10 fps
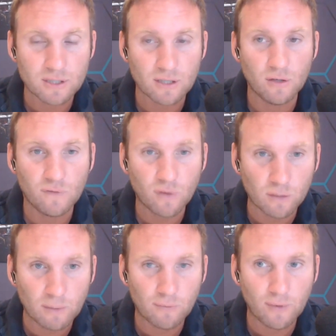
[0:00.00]
So you've got
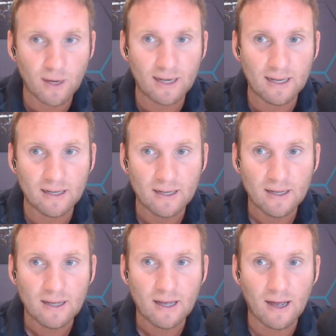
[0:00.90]
to be really
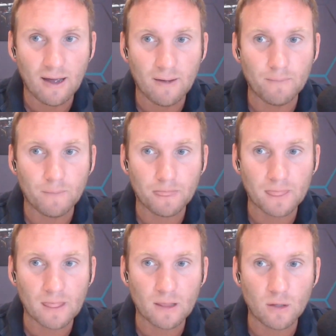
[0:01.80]

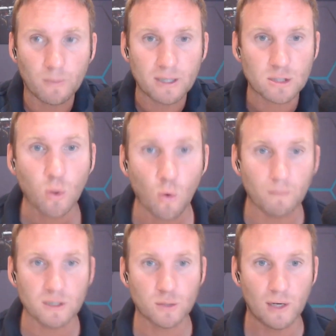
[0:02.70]
you're a bit torn
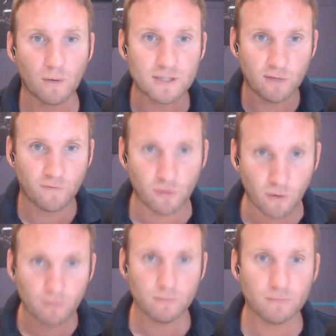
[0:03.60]
between, obviously, for your
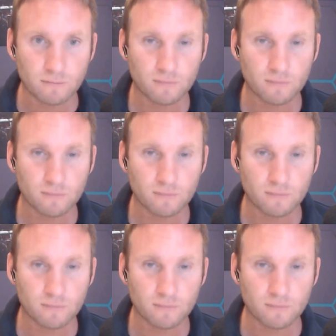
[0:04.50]
own